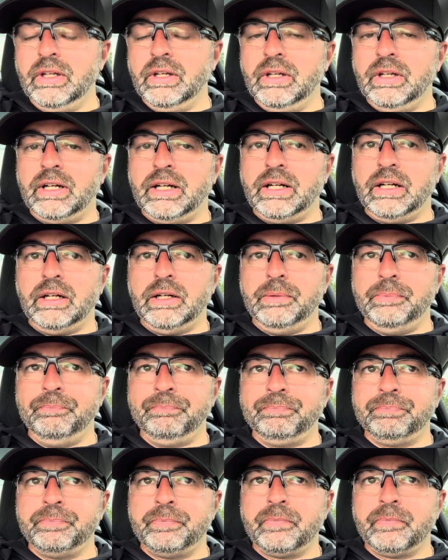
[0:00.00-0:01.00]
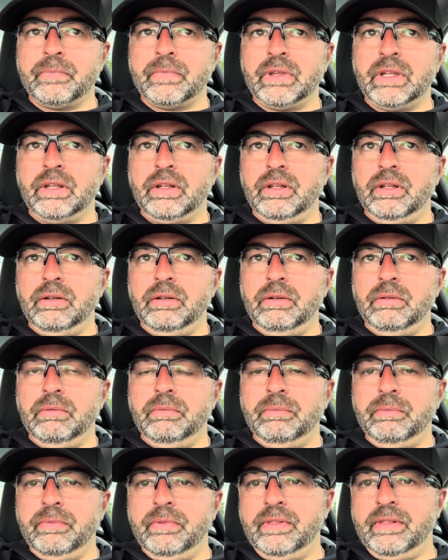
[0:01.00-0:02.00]

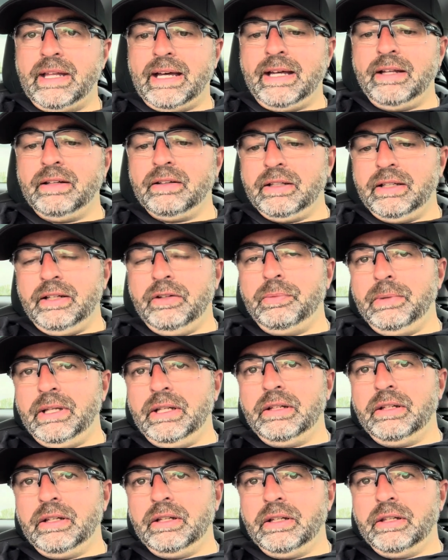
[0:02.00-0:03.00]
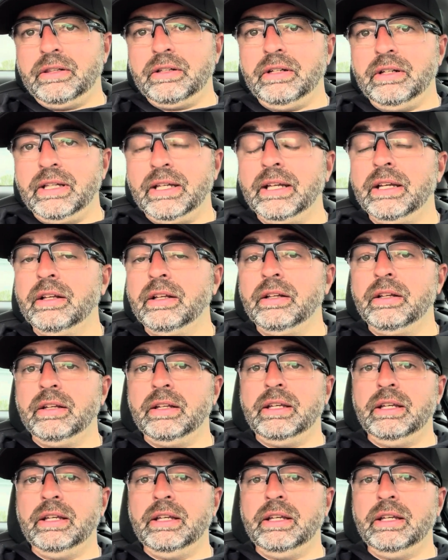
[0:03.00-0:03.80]
That leads me into the third thing.